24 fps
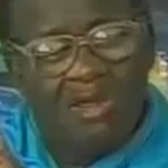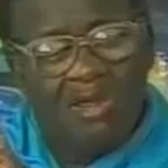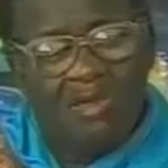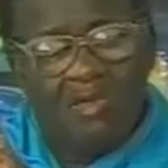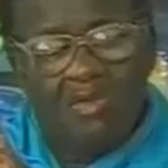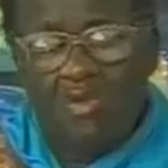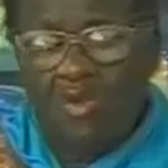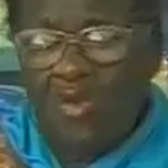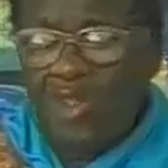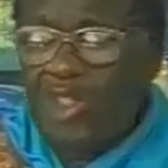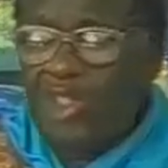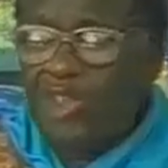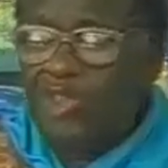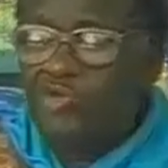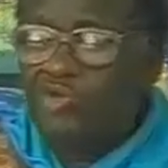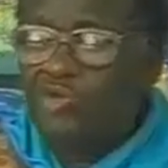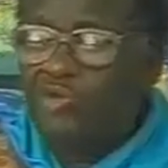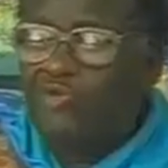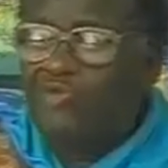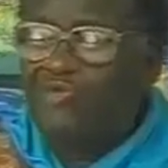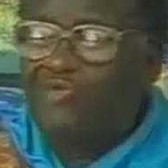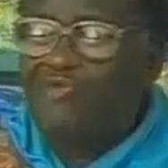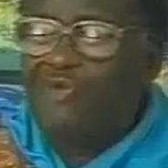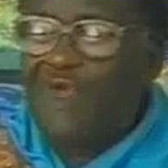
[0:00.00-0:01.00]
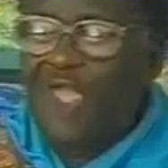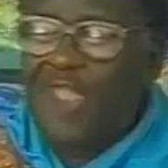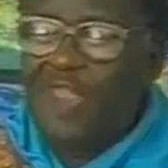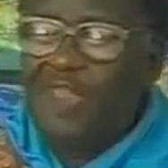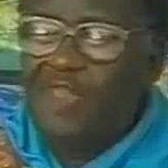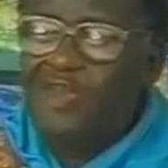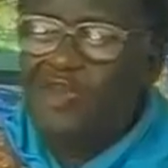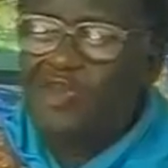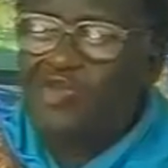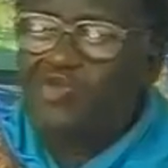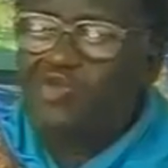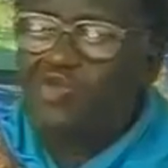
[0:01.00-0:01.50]
going to
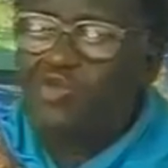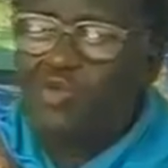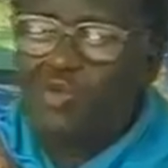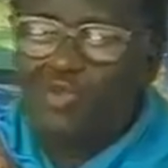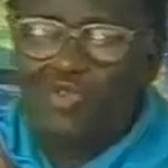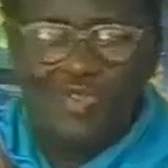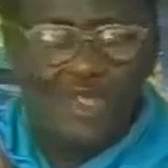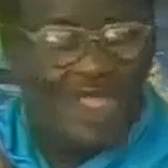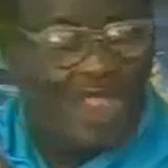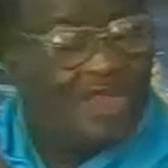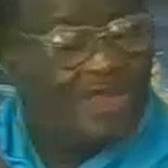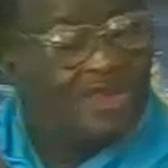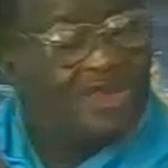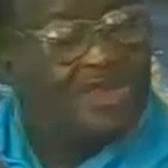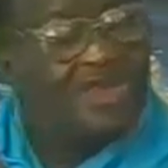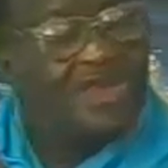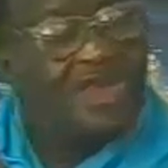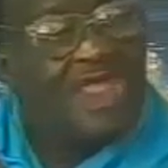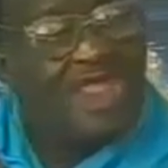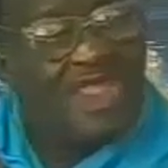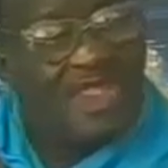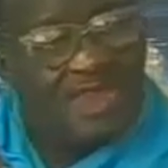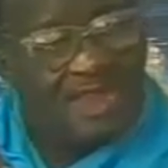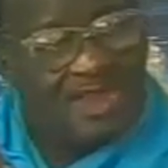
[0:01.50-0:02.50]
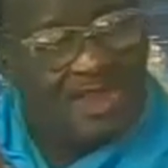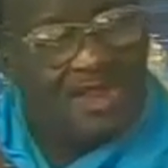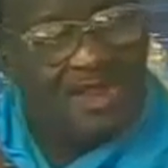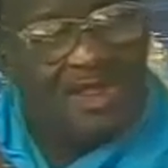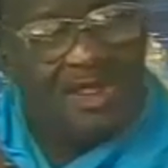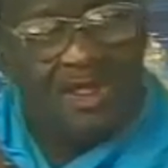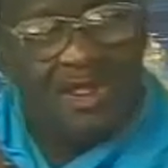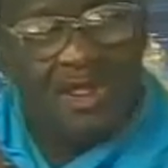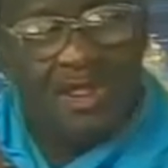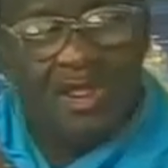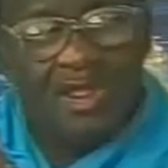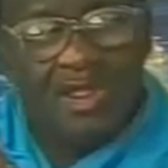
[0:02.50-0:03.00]
fight tooth and nail
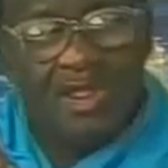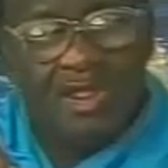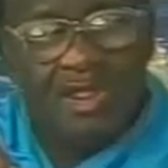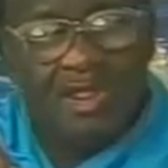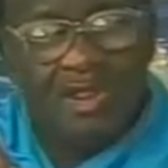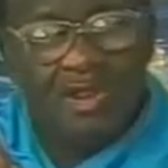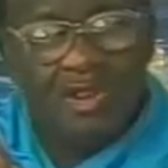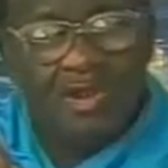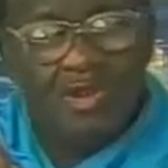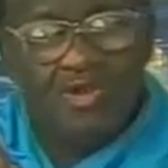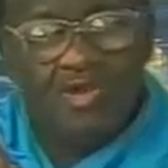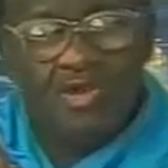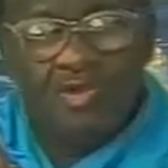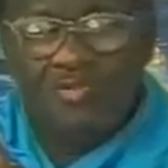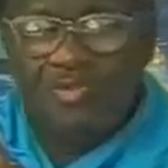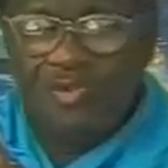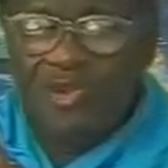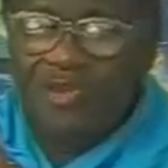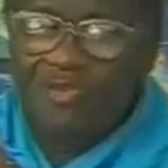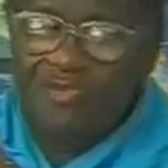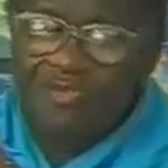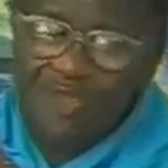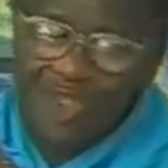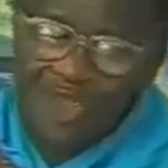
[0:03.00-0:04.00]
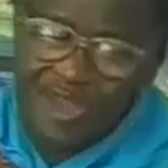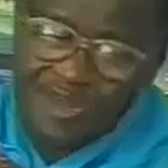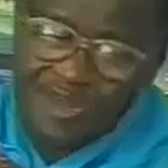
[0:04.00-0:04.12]
to prevent